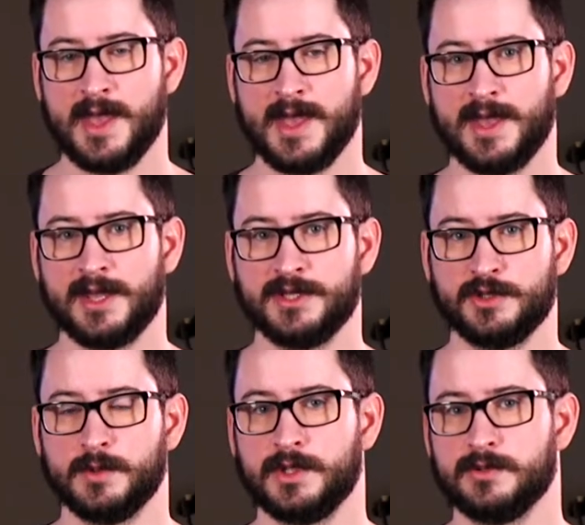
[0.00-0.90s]
and
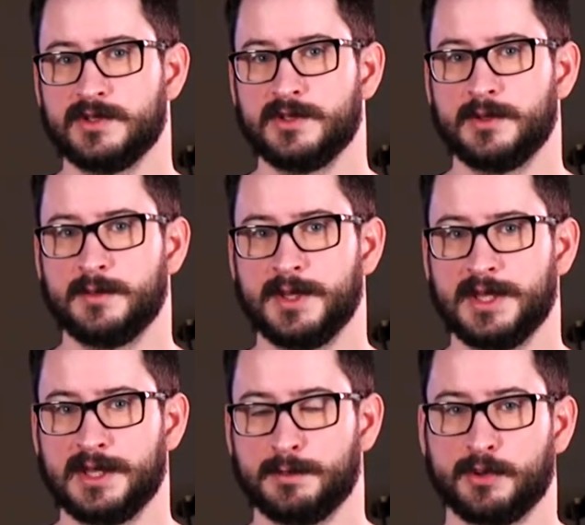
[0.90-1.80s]
you would use them
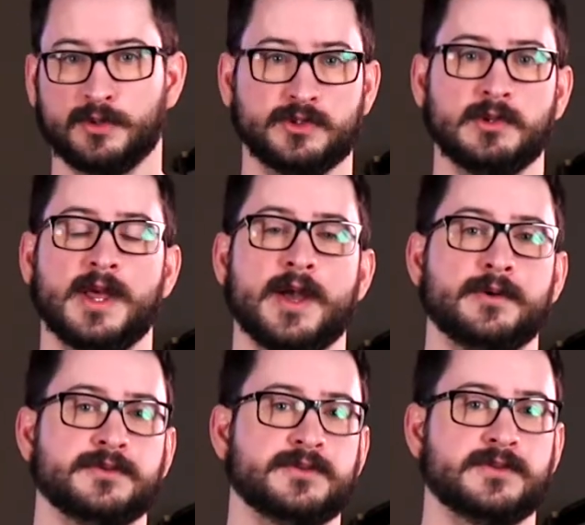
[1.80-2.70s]
in Pearl 2
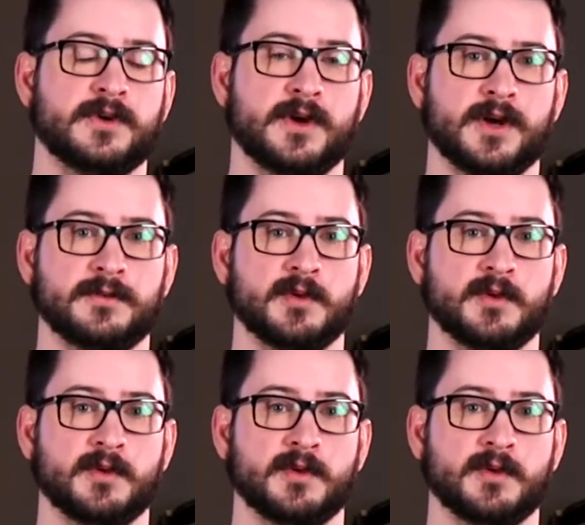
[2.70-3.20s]
layouts uh,